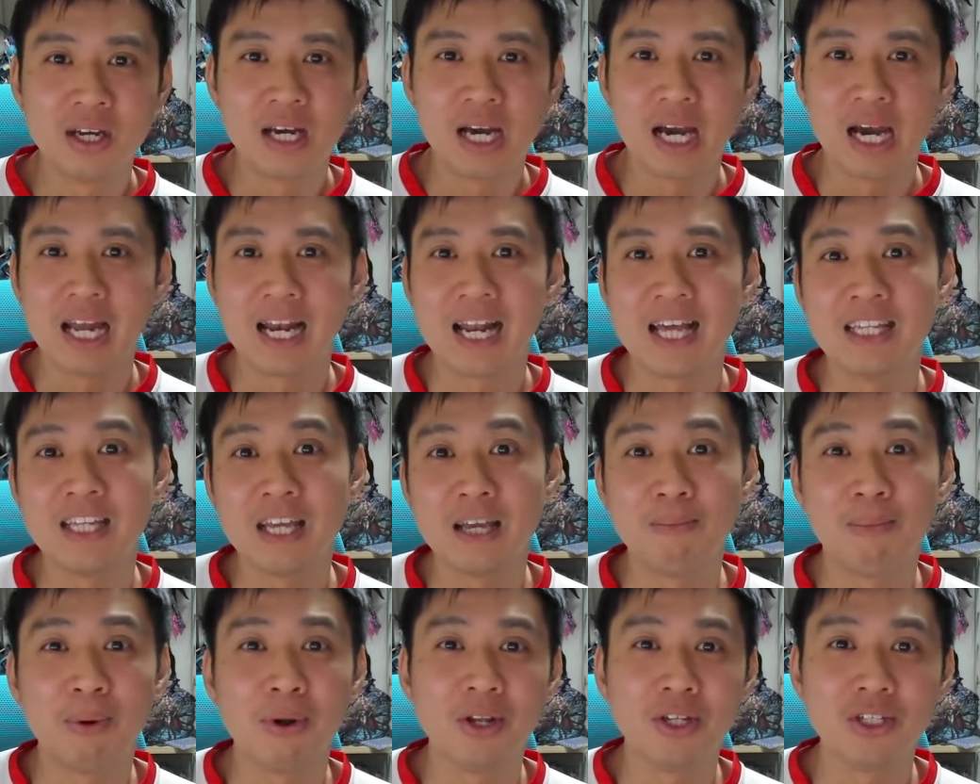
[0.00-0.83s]
and later he
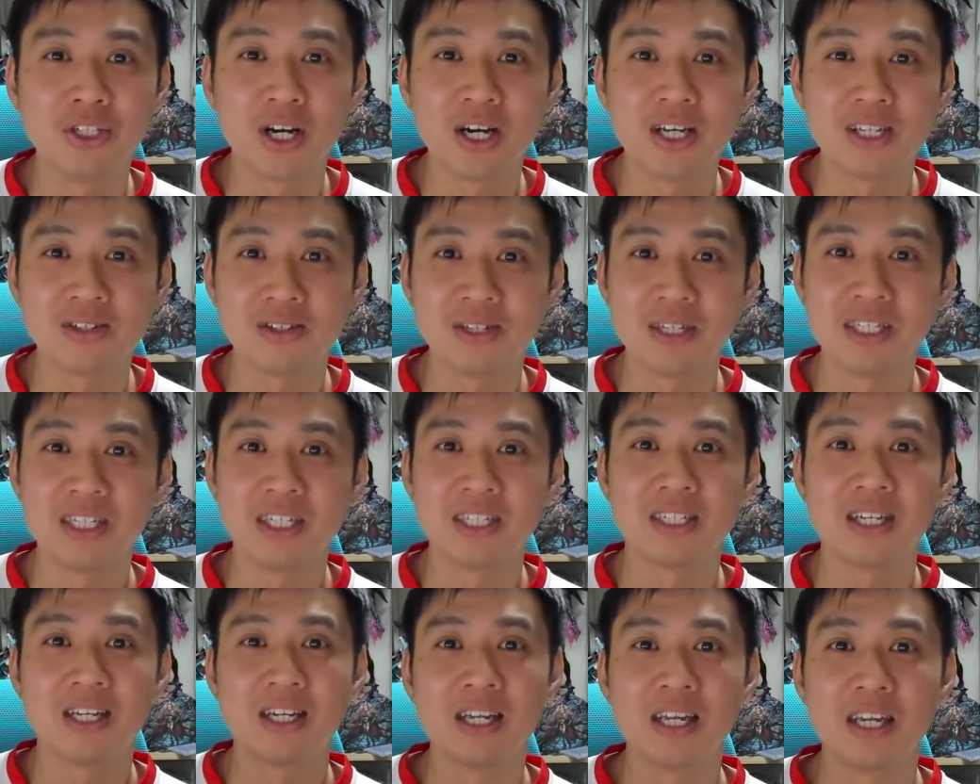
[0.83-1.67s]
apologized because he just
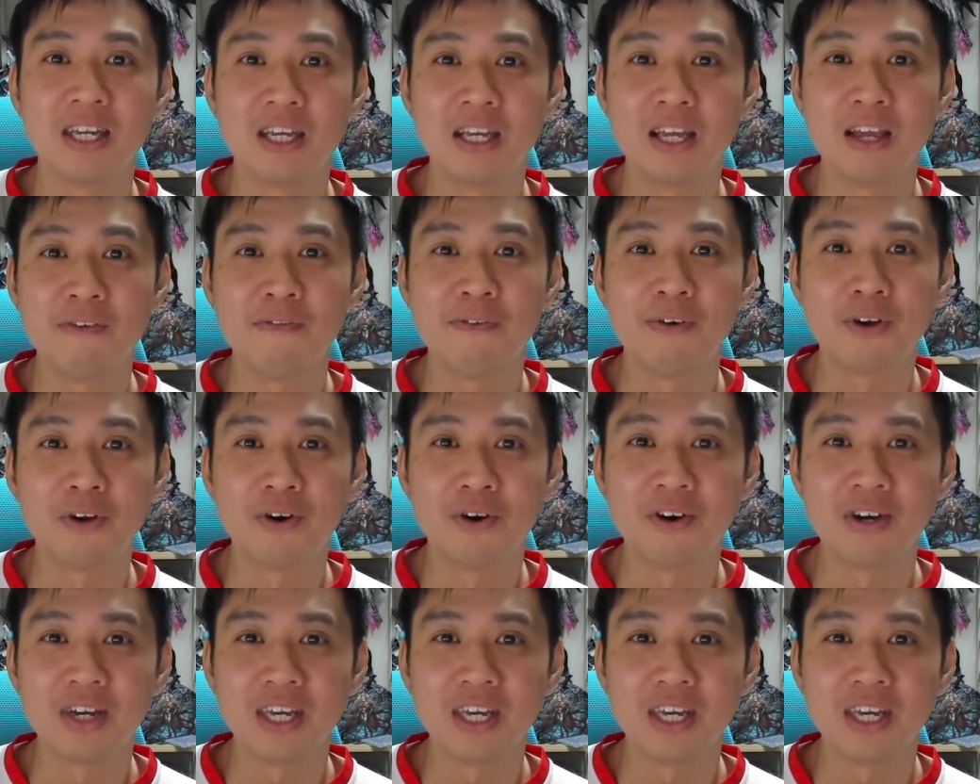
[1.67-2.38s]
said he forgot